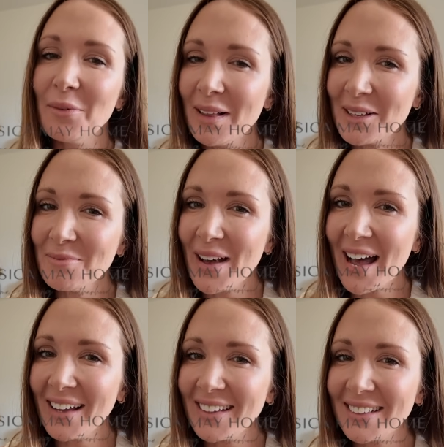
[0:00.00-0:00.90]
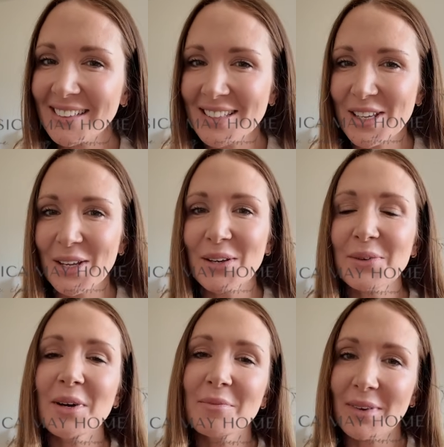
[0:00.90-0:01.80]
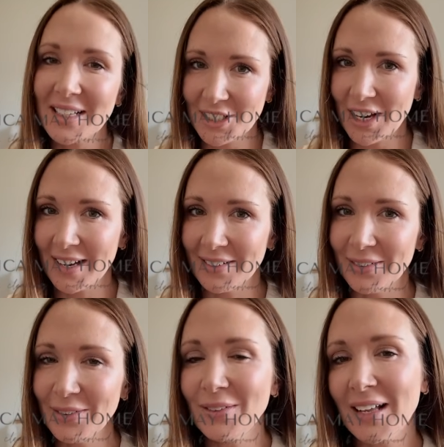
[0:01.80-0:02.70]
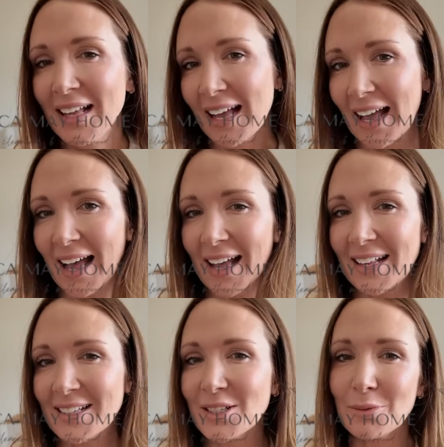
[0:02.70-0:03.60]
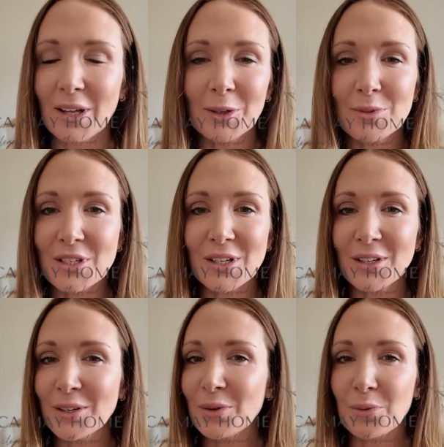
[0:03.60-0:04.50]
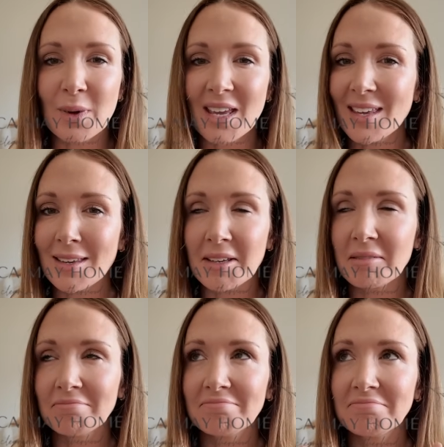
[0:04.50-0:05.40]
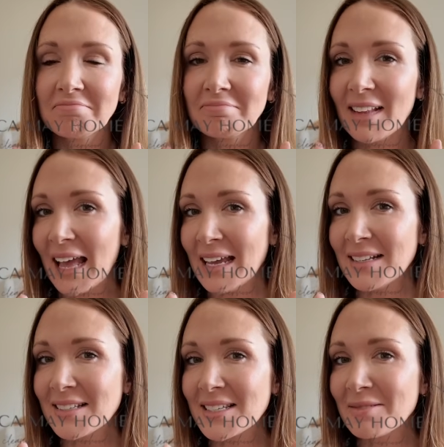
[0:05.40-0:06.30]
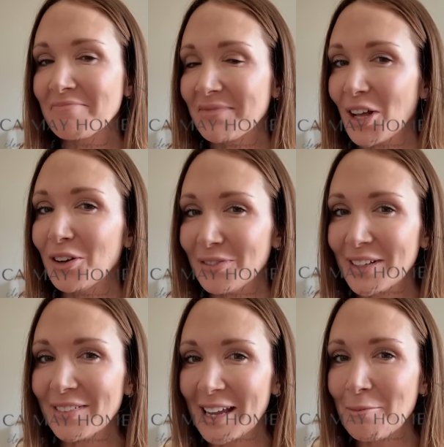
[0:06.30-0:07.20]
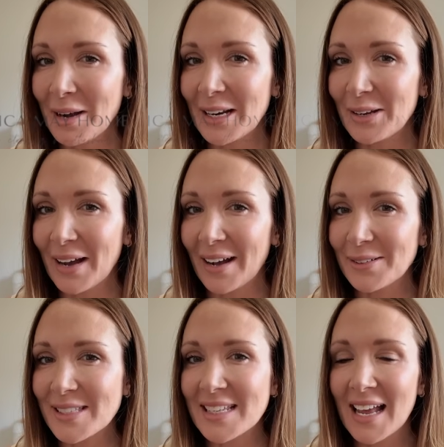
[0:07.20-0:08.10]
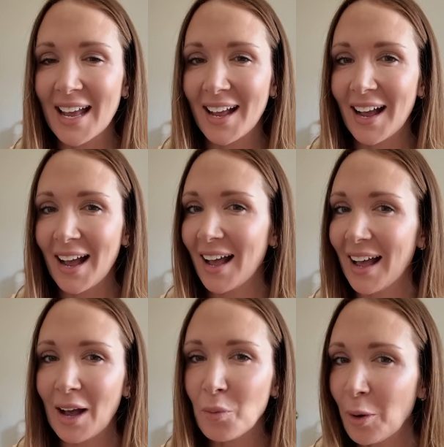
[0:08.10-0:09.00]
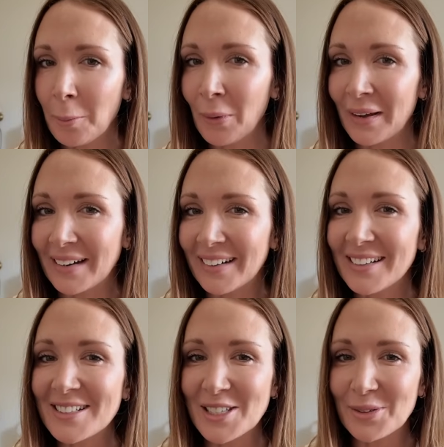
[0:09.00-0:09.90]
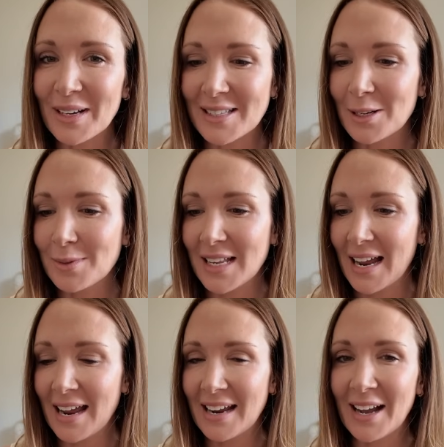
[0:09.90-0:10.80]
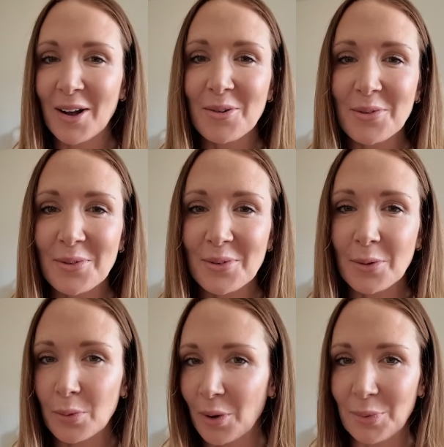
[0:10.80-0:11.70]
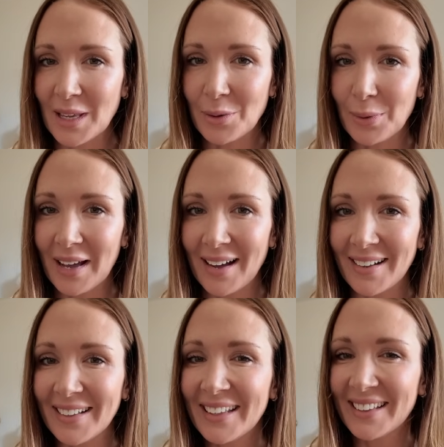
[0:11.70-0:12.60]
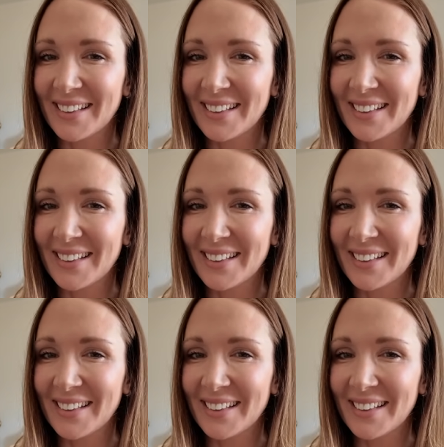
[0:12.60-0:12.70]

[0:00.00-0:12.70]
Welcome back to my channel and welcome to week 8 of living in my new house. At what point do I stop saying what week we're at?